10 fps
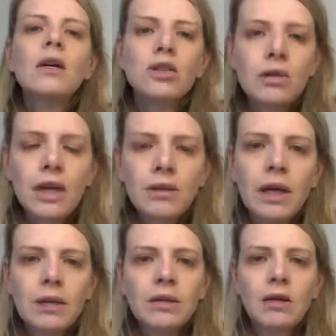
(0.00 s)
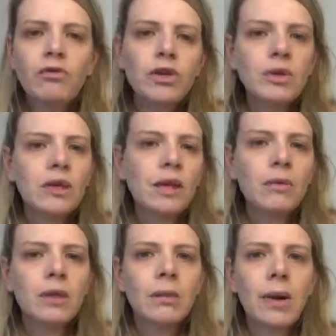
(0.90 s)
So then you get this confusing thing
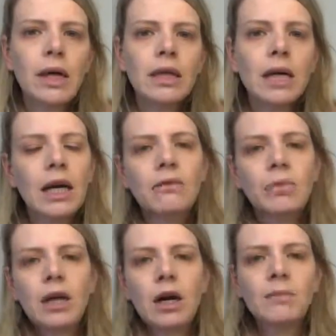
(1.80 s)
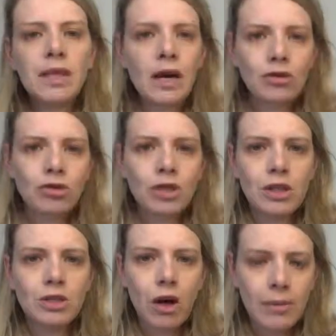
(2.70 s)
where the body kind of becomes
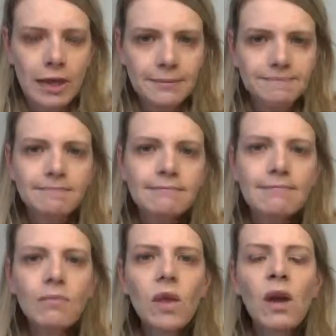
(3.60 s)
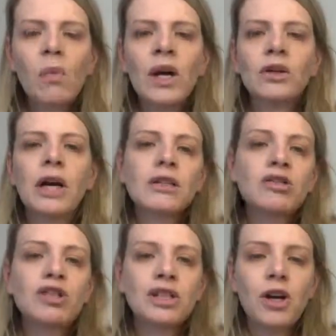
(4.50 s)
estrogen dominant. And when you're
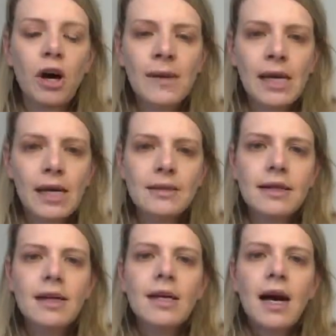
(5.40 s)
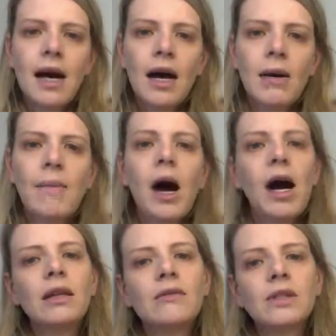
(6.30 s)
estrogen dominant,
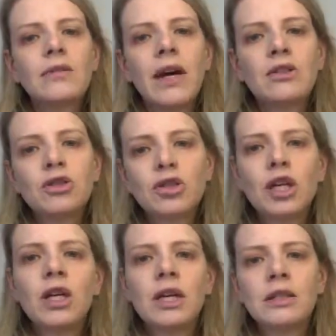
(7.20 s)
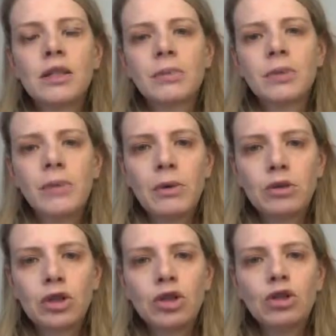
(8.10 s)
high levels of estrogen is going to promote
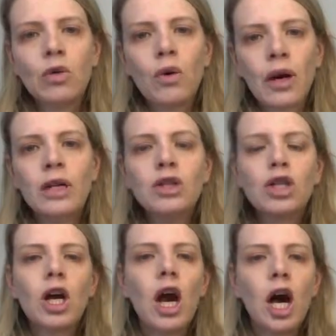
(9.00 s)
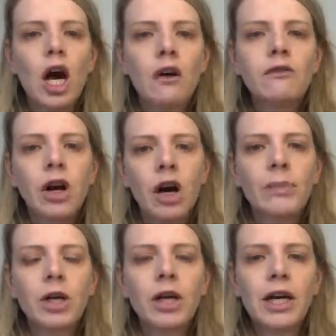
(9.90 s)
storage of
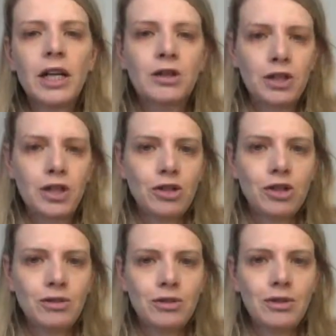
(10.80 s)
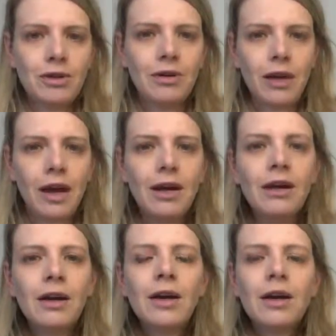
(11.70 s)
copper in your tissues. Okay.